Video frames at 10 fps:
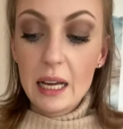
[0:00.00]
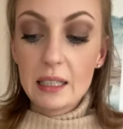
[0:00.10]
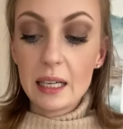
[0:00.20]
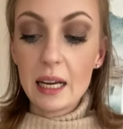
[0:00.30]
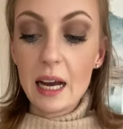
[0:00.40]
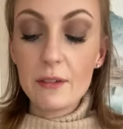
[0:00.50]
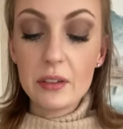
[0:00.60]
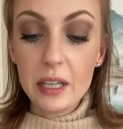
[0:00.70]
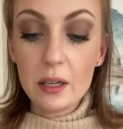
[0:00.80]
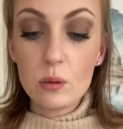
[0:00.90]
Like, I
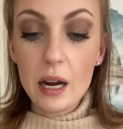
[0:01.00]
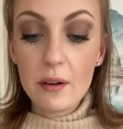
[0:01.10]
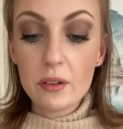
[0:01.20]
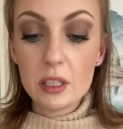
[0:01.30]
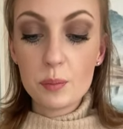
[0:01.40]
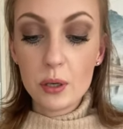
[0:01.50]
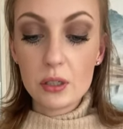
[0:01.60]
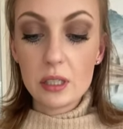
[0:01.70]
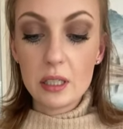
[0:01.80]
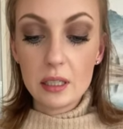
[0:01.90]
feel like whoever this
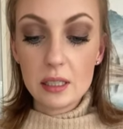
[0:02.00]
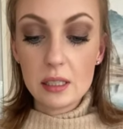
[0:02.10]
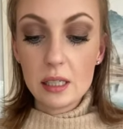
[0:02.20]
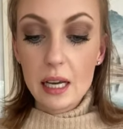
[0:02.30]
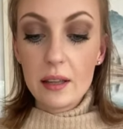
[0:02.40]
person is